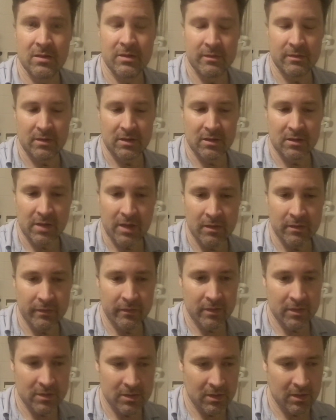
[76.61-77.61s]
and trout
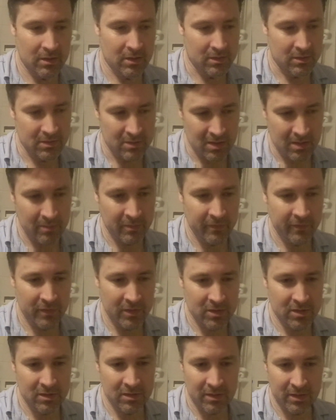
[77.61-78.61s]
fishing and salmon
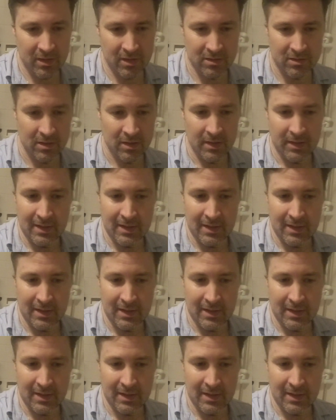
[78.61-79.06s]
fishing and this.